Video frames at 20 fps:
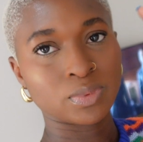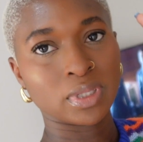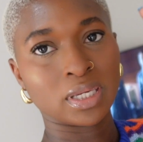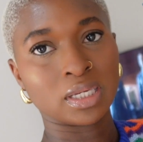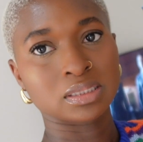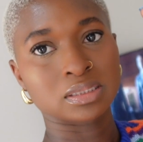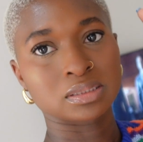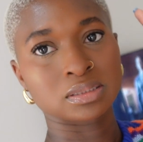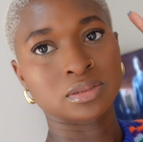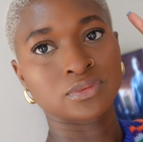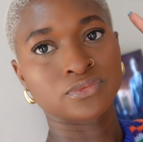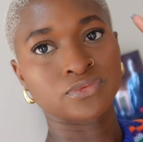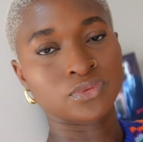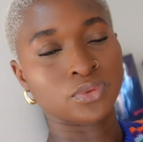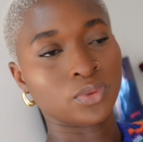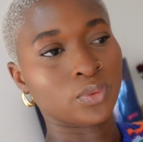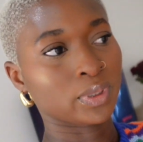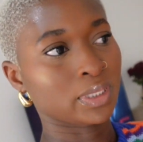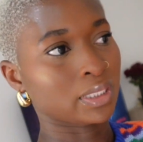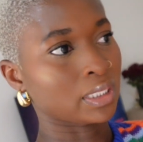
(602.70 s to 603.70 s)
be ending the
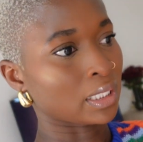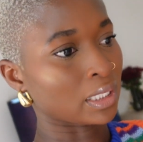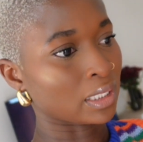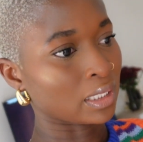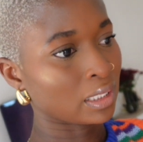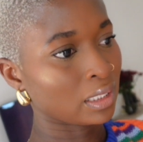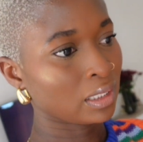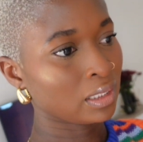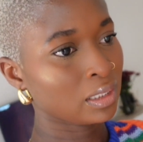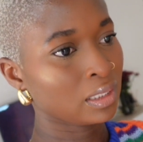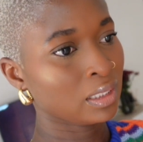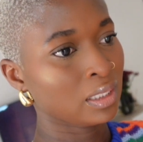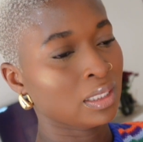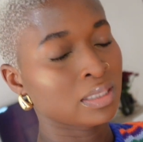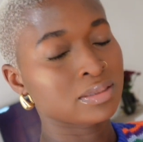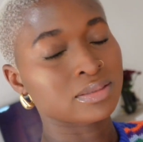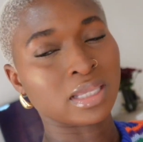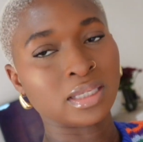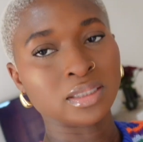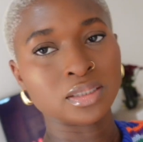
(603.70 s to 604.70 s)
vlog here.
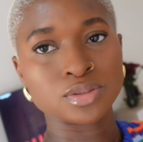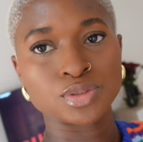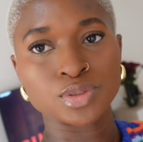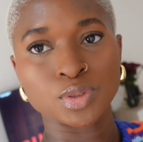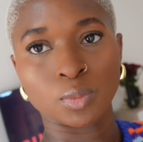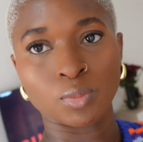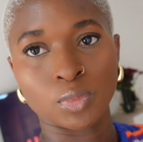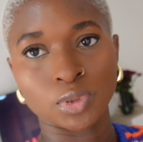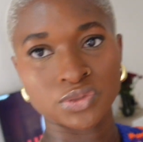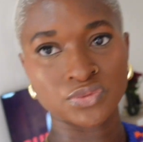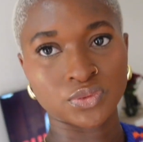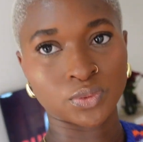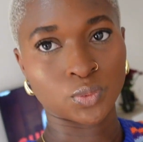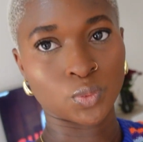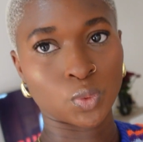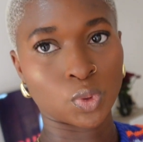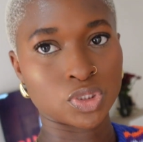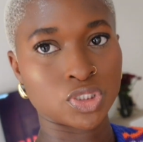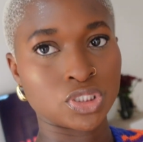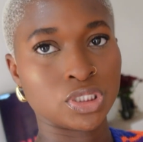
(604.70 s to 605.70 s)
Thank you so much for
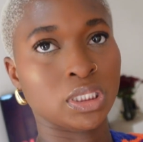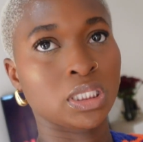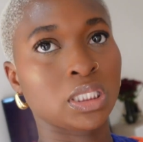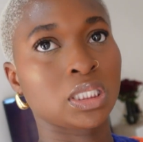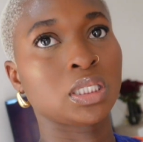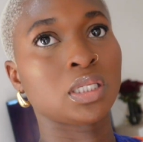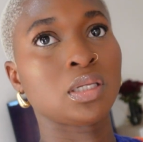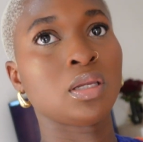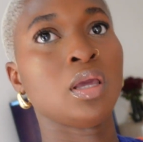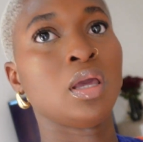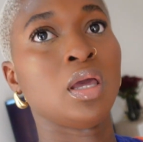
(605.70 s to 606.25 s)
watching.